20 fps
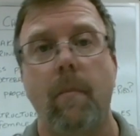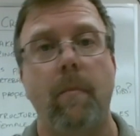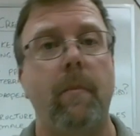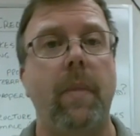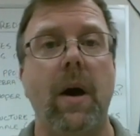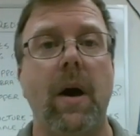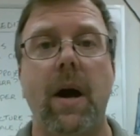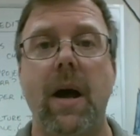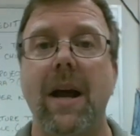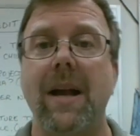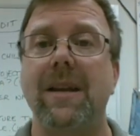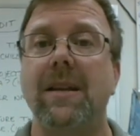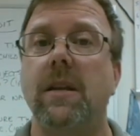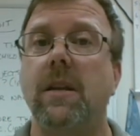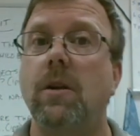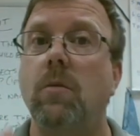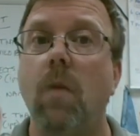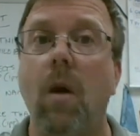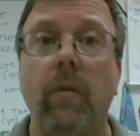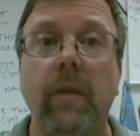But
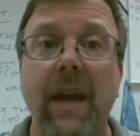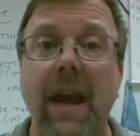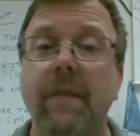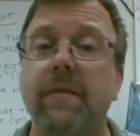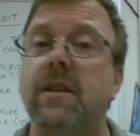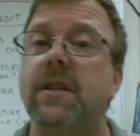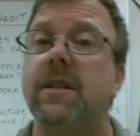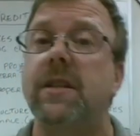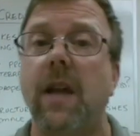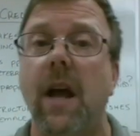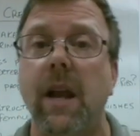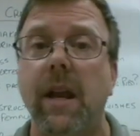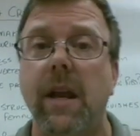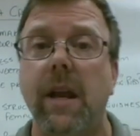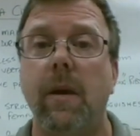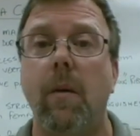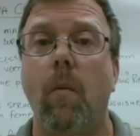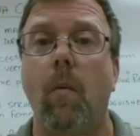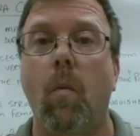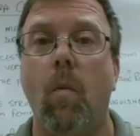you only have to
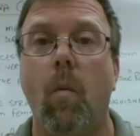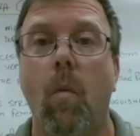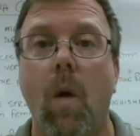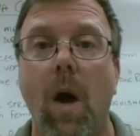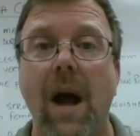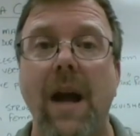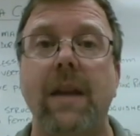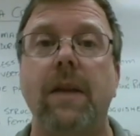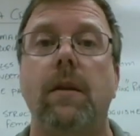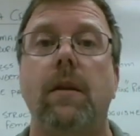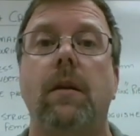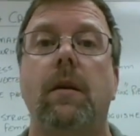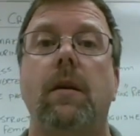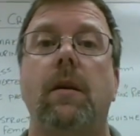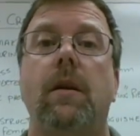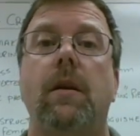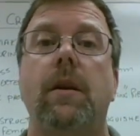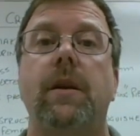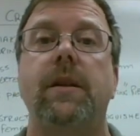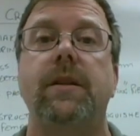study what
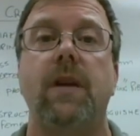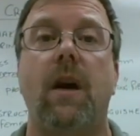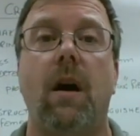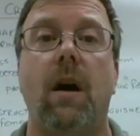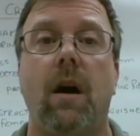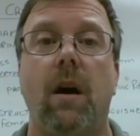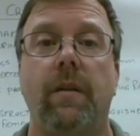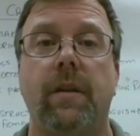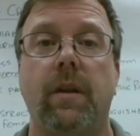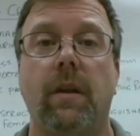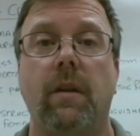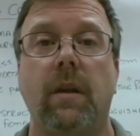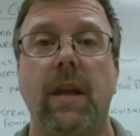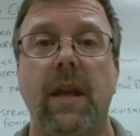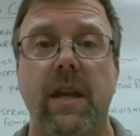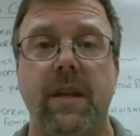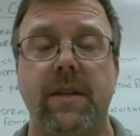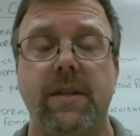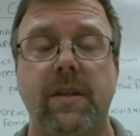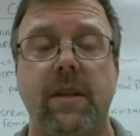is on the
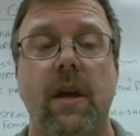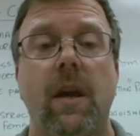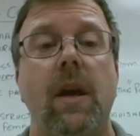list.